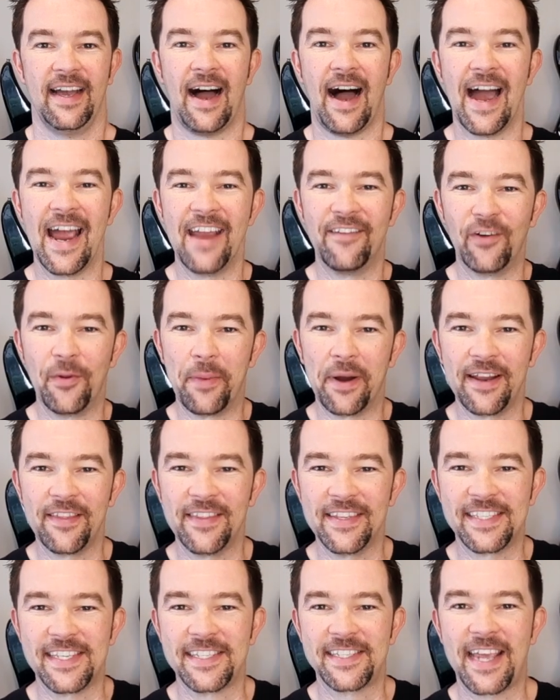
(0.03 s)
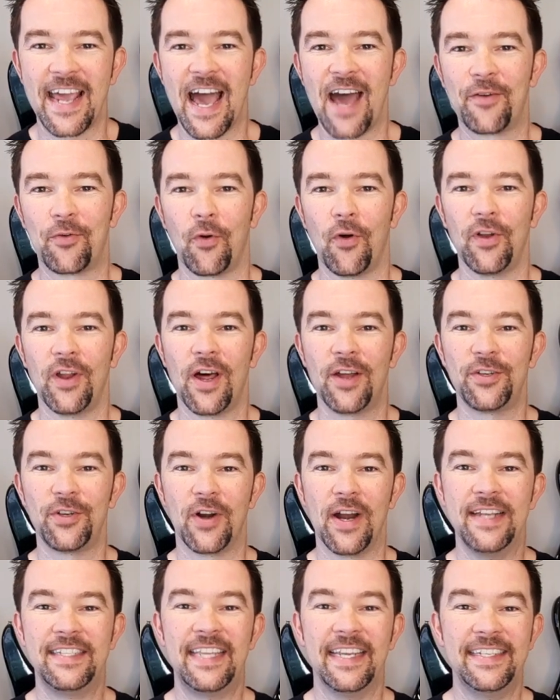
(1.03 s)
Hi everybody, this is CADroll
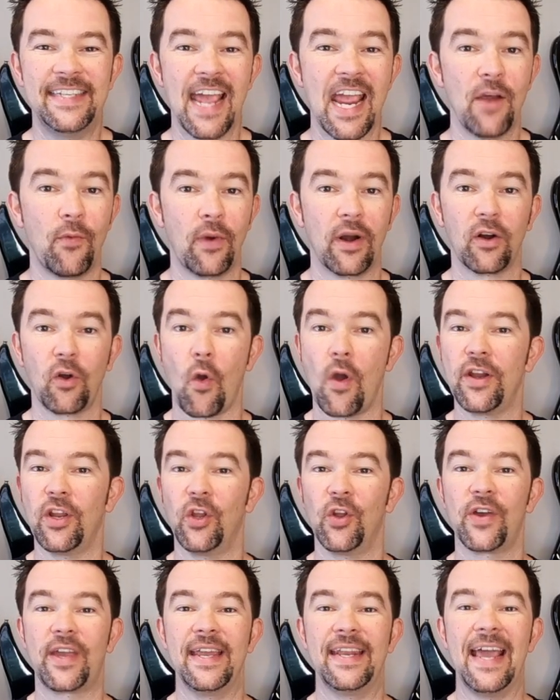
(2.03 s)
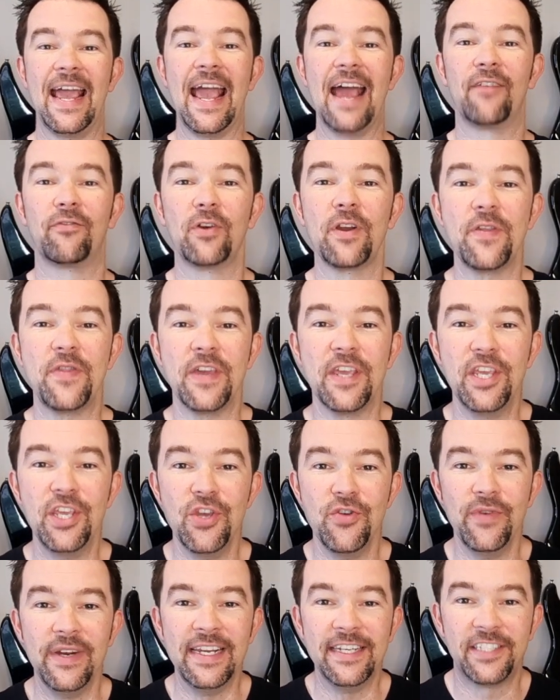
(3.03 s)
Hunter, and today we're going to look at everything
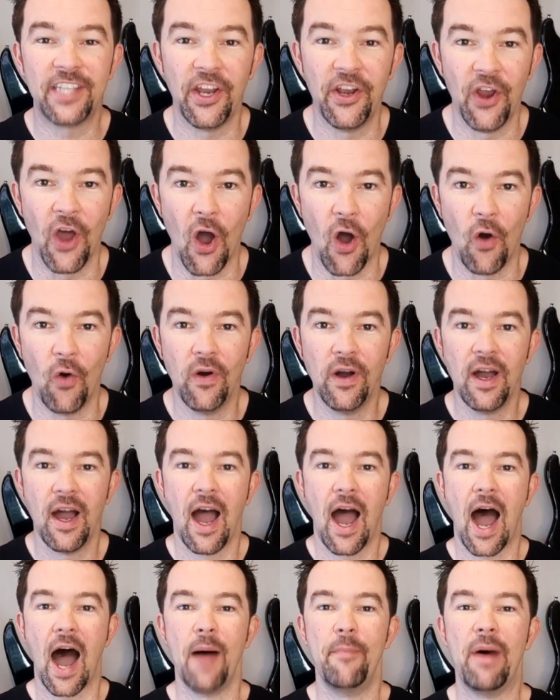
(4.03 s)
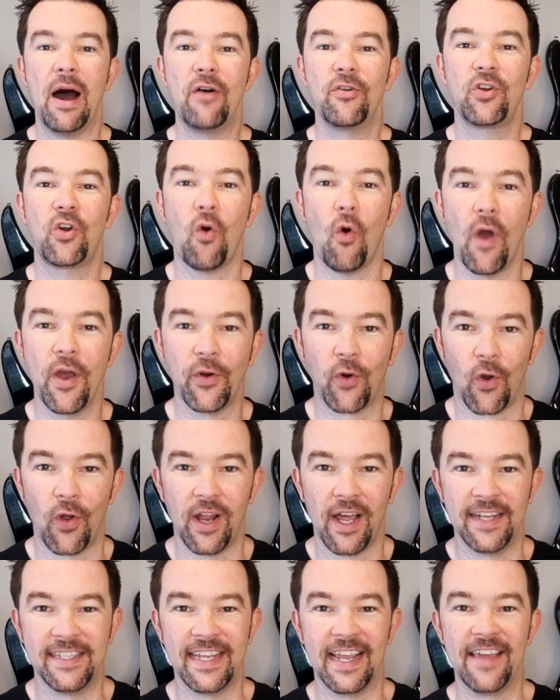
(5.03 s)
you need to know about coin
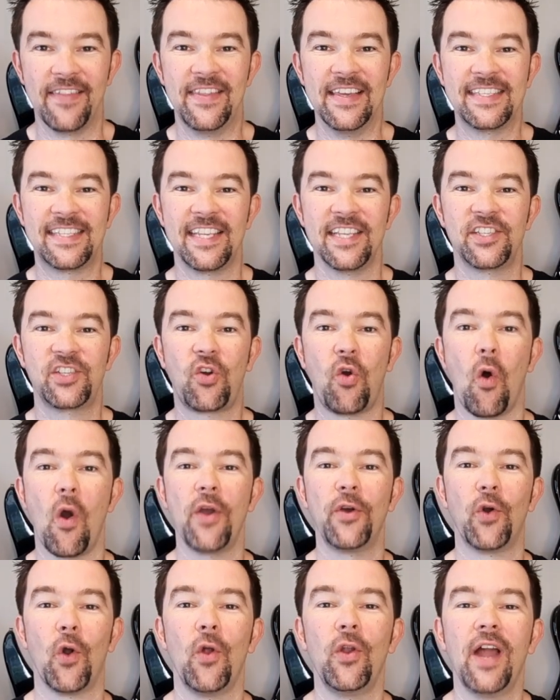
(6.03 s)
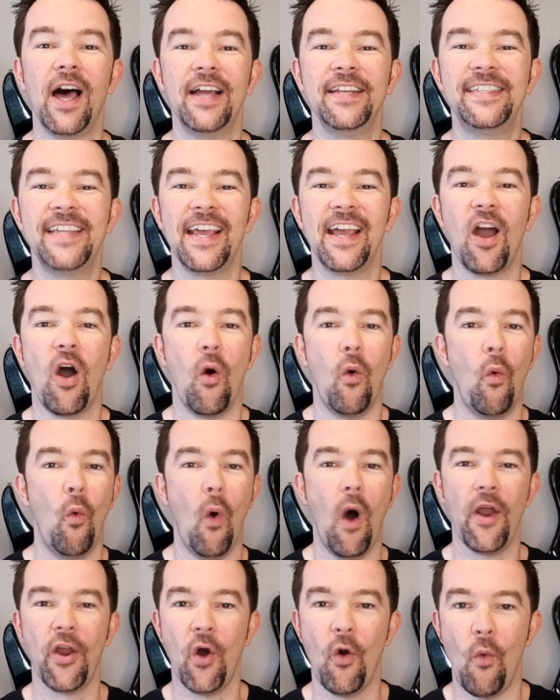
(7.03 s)
roll hunting. This is Coin Roll Hunting
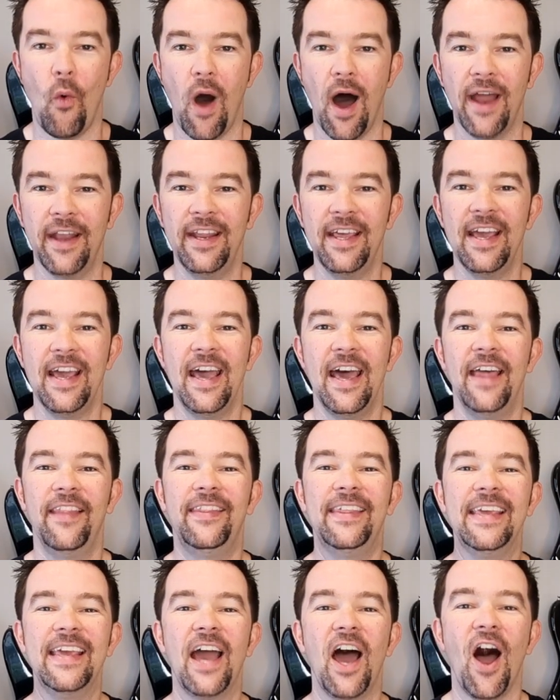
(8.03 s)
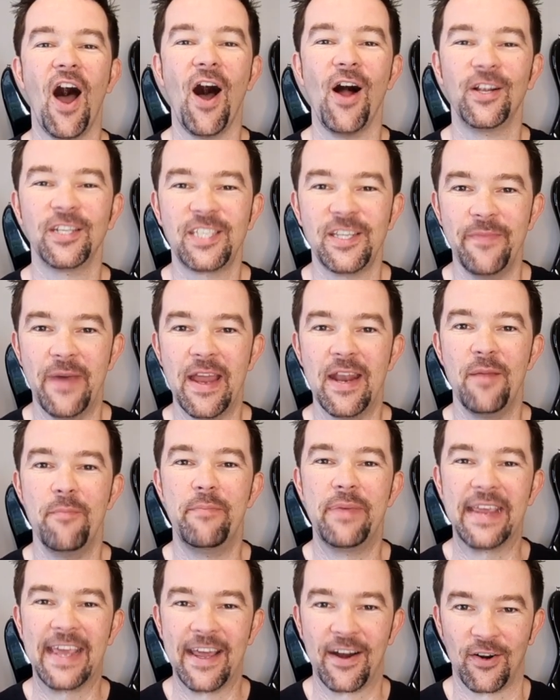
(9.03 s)
101, the
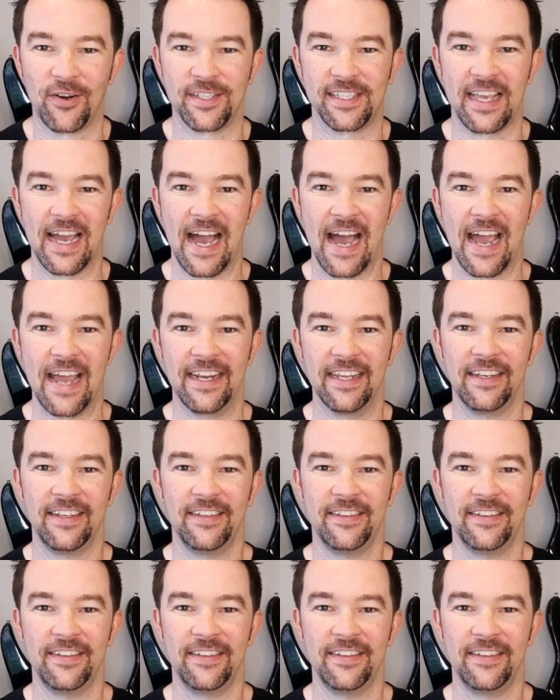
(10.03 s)
ultimate beginner's guide.